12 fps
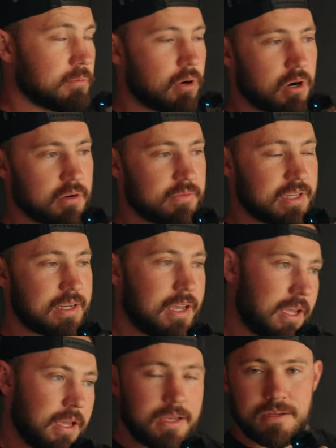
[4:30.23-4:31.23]
part of it.
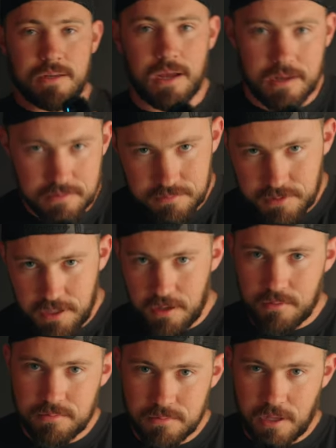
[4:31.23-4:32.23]
Not
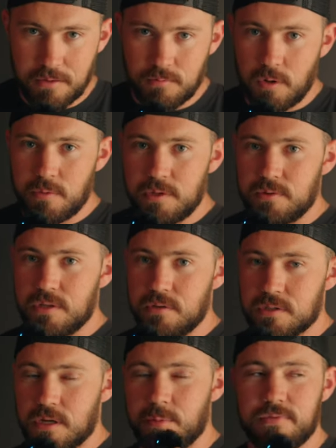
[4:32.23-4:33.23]
what we would
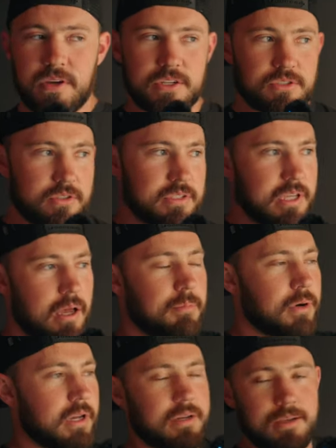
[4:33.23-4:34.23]
use on a professional
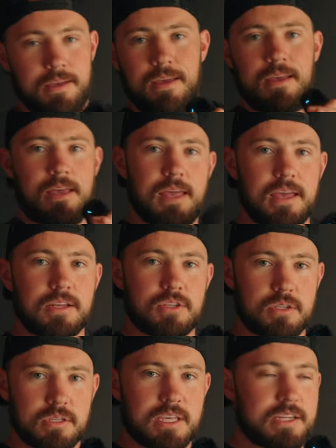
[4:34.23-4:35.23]
set, but
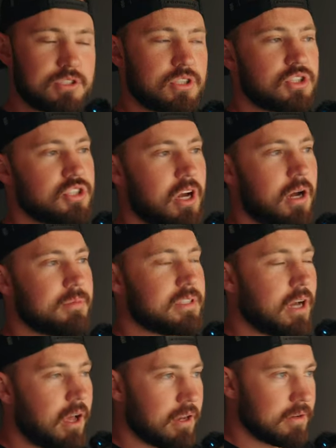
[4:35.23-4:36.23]
it gets the job
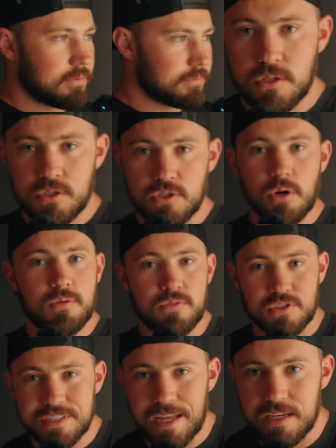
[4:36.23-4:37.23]
done. So
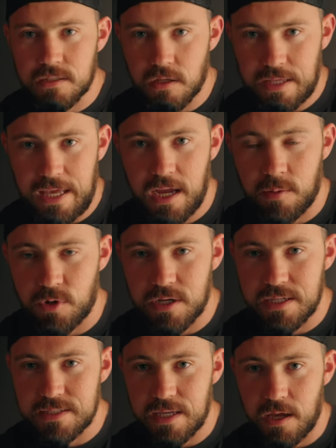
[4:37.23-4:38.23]
for settings on the camera,
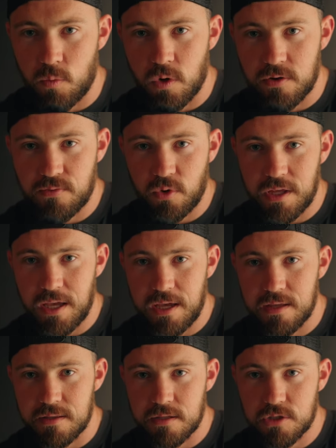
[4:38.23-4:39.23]
it's a
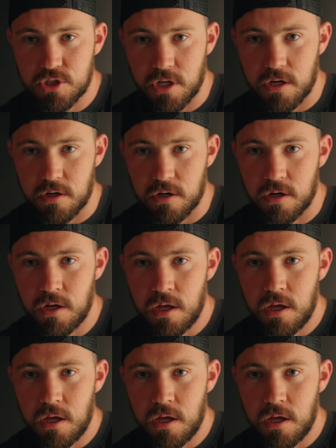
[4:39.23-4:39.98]
1/48 shutter.